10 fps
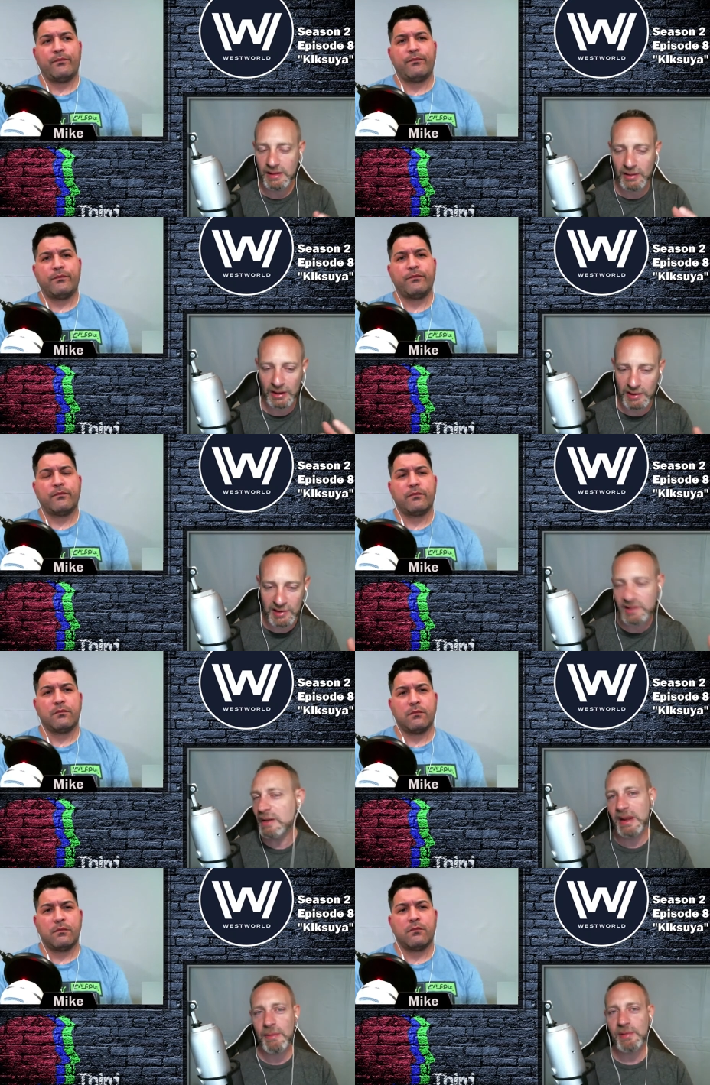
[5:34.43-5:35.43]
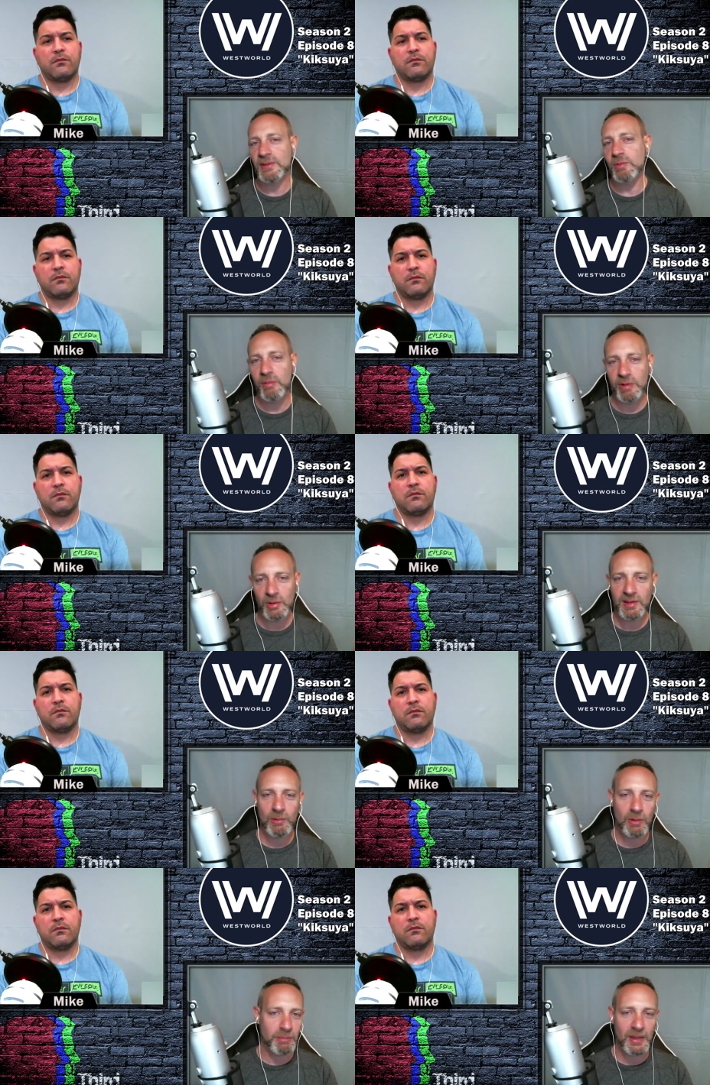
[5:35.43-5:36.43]
Speaker 1: look this is going to be an episode where we don't say
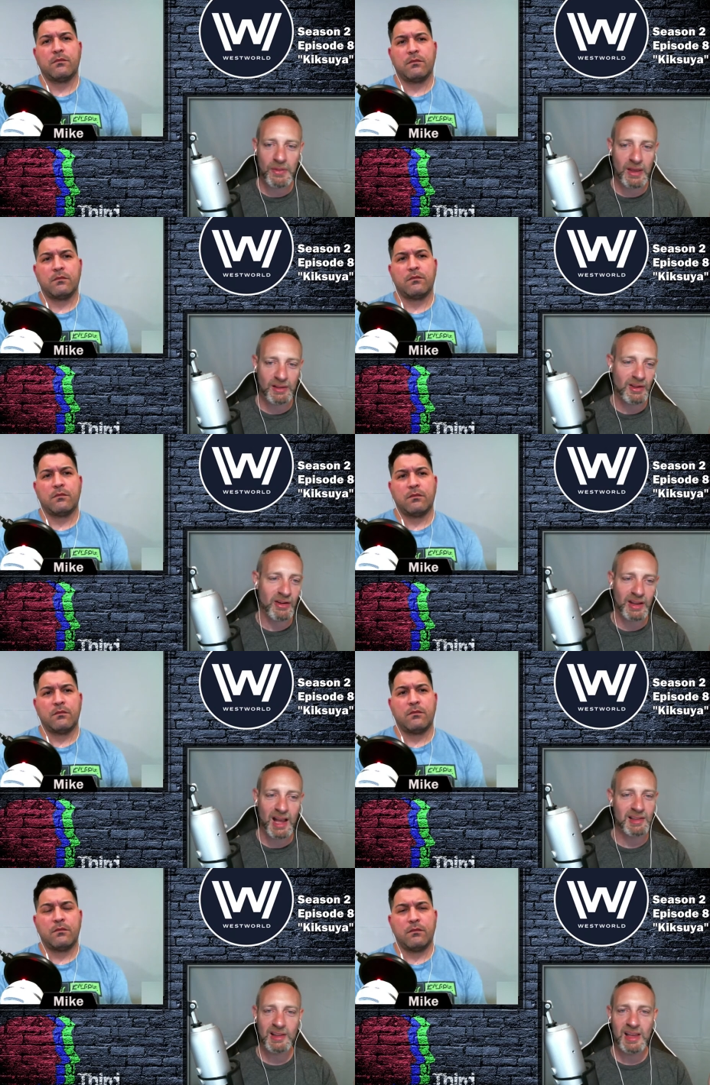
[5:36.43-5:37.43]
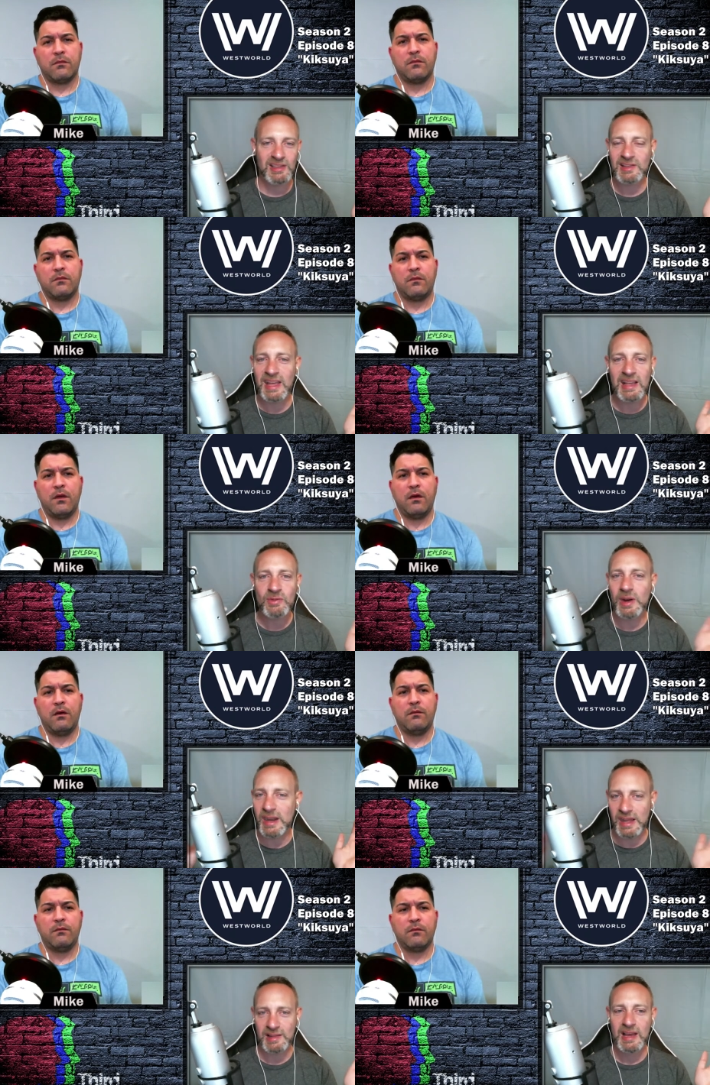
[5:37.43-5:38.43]
one bad thing sorry guys it, it just is what it
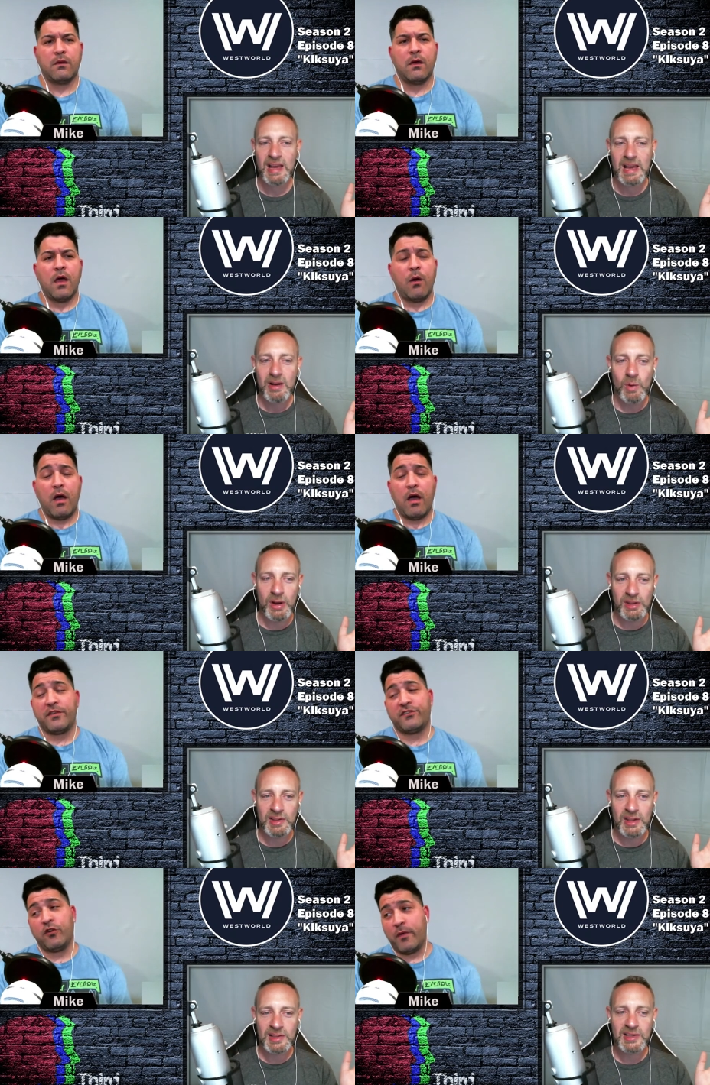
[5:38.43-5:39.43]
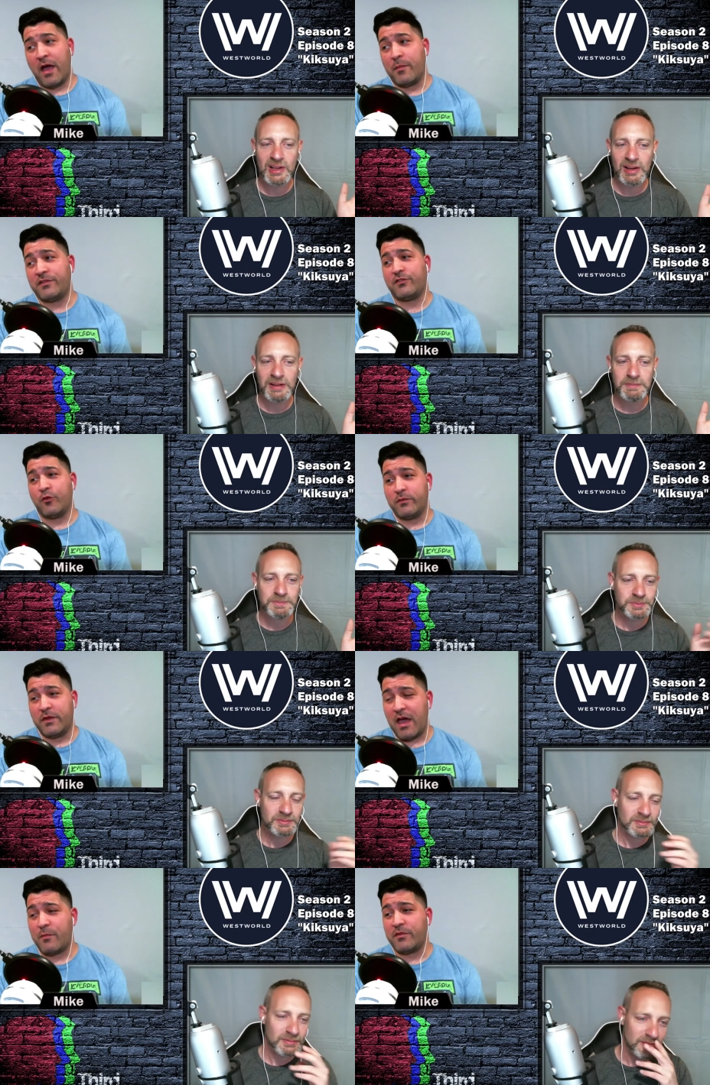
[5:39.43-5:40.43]
is when it's this good
Speaker 2: yeah
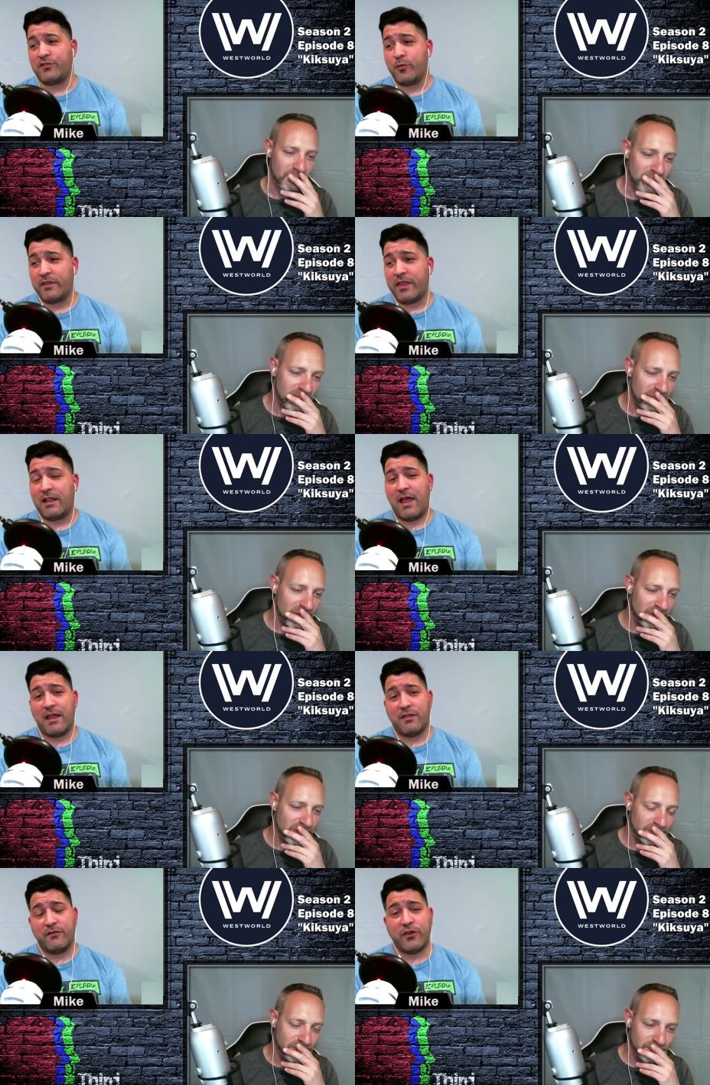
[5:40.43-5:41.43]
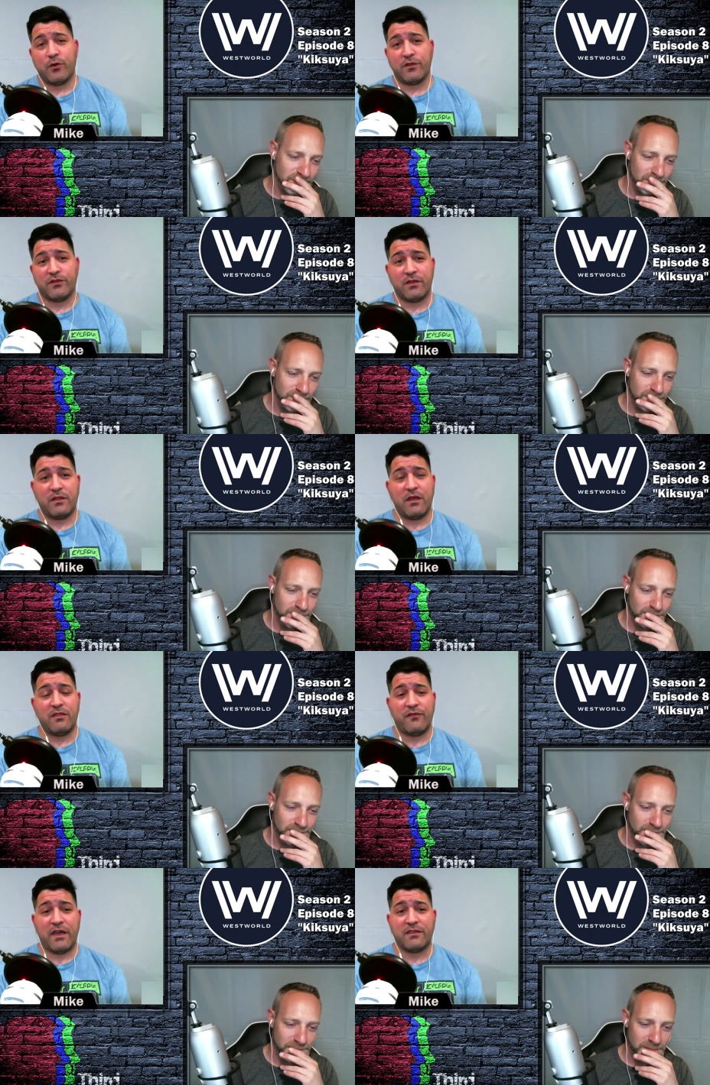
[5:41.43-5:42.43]
assuming that a lot of the viewers and, and the
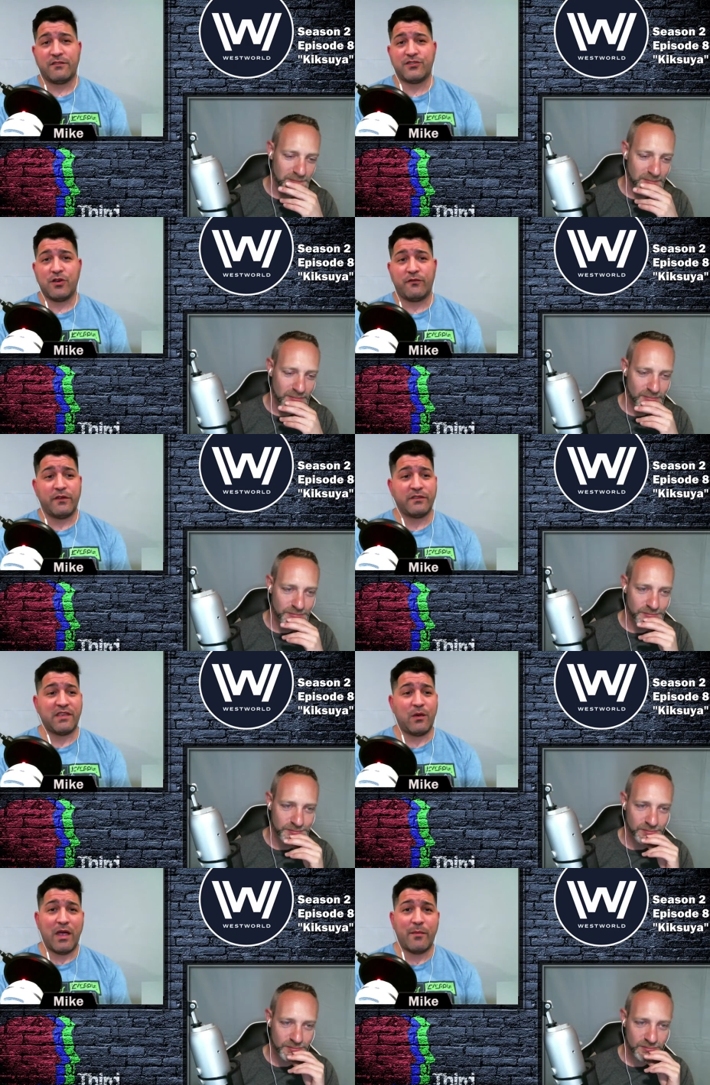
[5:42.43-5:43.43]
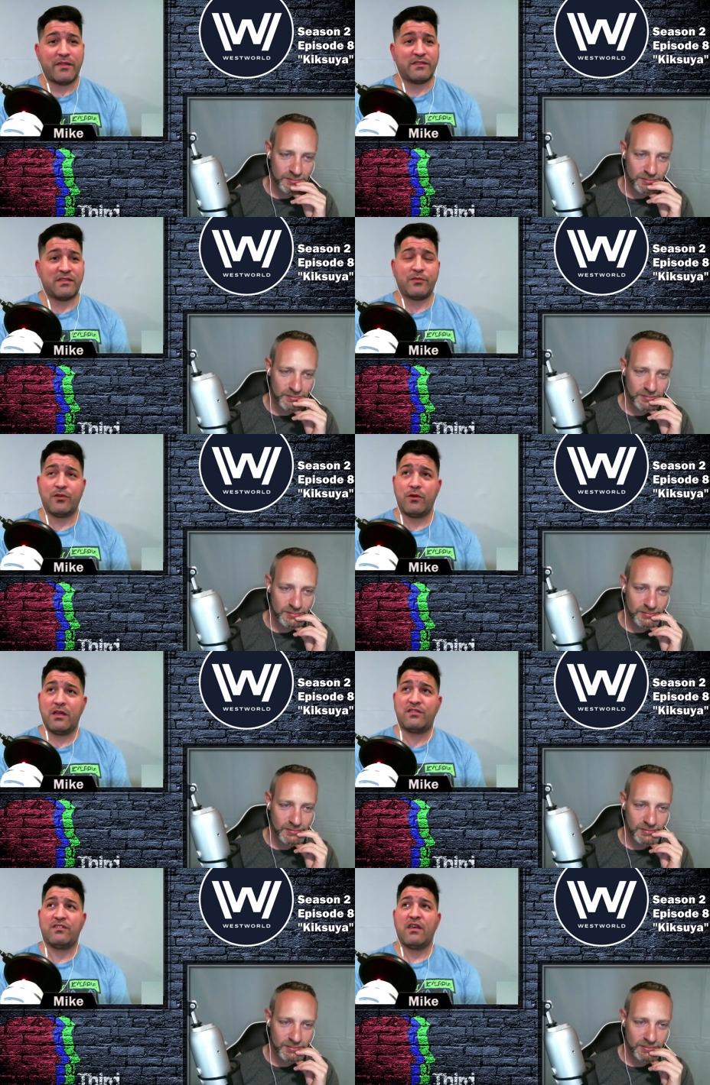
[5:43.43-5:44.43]
fans of the show feel the same way about this episode
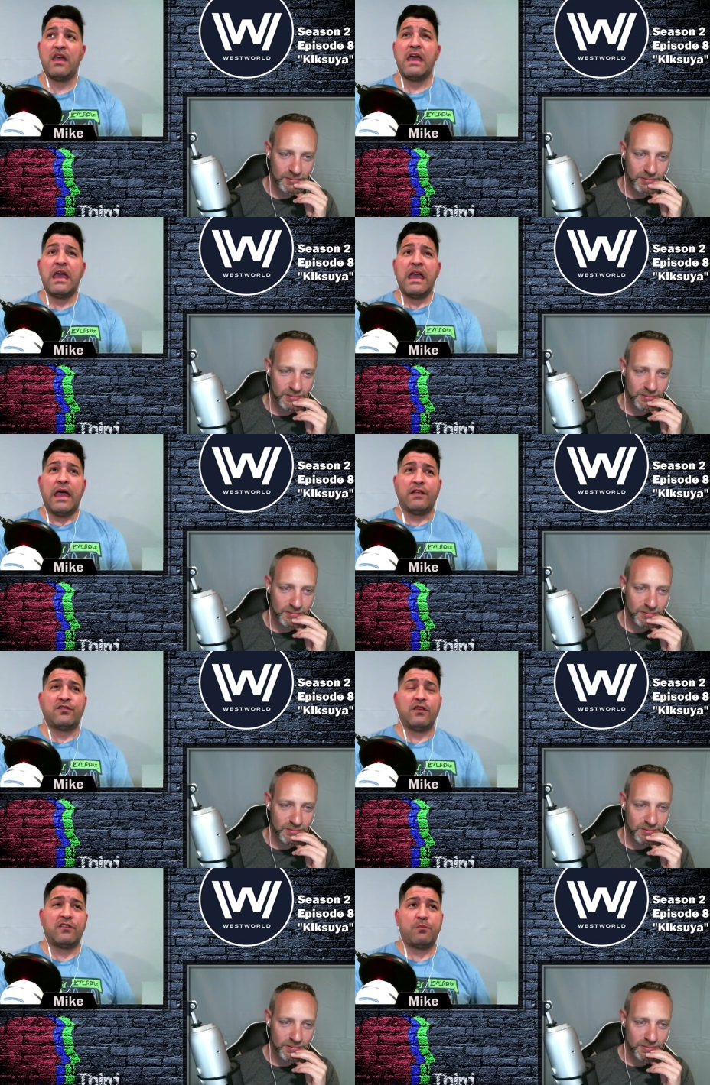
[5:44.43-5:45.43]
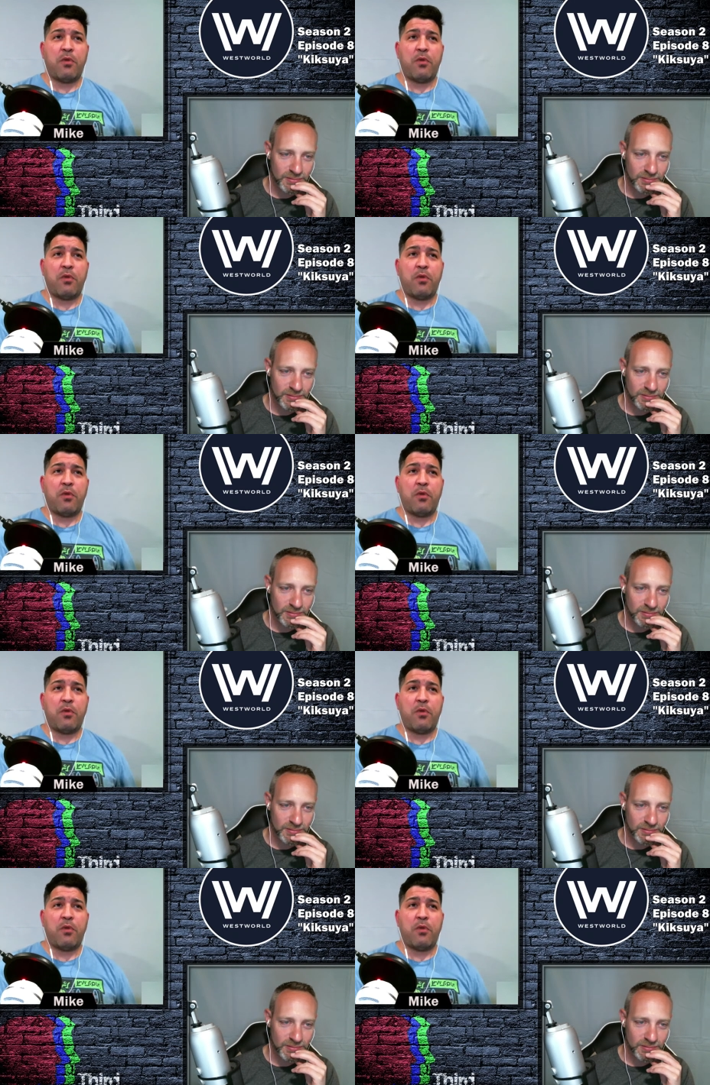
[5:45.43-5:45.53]
it's it's it's